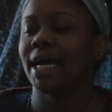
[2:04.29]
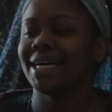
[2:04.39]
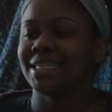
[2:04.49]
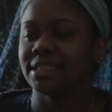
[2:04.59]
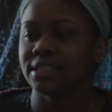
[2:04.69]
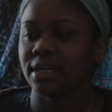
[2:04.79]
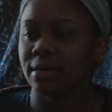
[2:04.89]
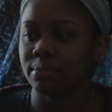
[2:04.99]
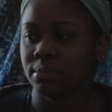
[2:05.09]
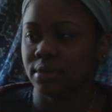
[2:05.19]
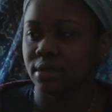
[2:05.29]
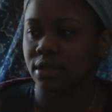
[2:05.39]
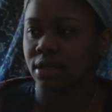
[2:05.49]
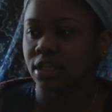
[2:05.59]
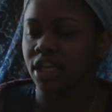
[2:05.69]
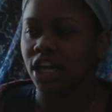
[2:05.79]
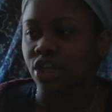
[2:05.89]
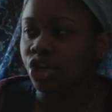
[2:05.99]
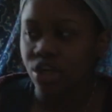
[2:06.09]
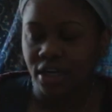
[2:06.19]
And like
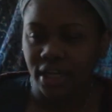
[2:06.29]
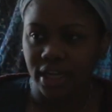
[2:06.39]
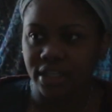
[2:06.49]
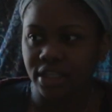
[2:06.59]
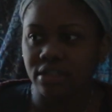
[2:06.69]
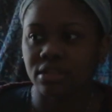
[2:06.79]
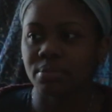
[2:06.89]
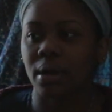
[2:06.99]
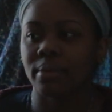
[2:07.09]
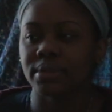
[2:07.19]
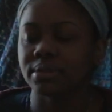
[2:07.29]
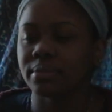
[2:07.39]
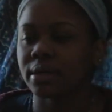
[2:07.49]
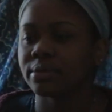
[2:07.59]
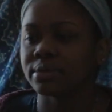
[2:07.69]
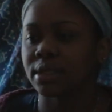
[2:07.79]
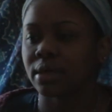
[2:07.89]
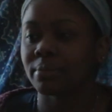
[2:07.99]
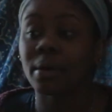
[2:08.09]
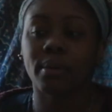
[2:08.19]
I could not get a date to the prom. And somebody was
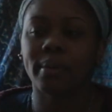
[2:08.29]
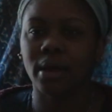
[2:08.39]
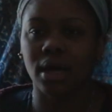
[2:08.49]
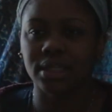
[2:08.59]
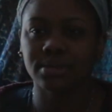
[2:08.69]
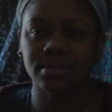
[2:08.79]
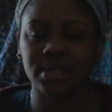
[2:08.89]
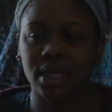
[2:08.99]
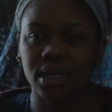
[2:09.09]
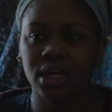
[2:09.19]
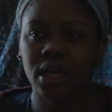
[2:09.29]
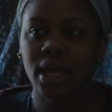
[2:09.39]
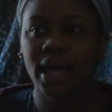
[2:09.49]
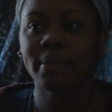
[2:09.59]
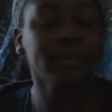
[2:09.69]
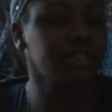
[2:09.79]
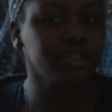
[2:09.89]
like, one of my aunts was like, maybe it's